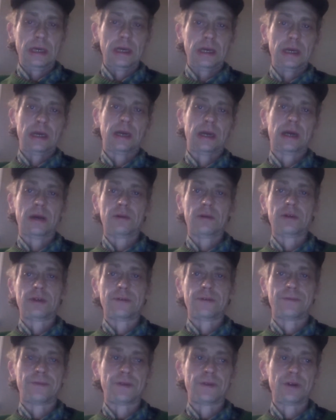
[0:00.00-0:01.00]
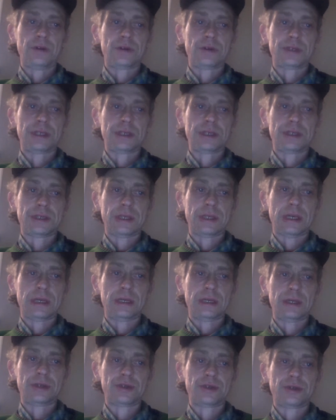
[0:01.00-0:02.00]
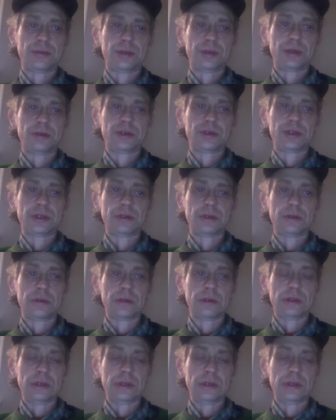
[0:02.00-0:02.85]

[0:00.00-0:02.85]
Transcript: How diffuse is that distribution?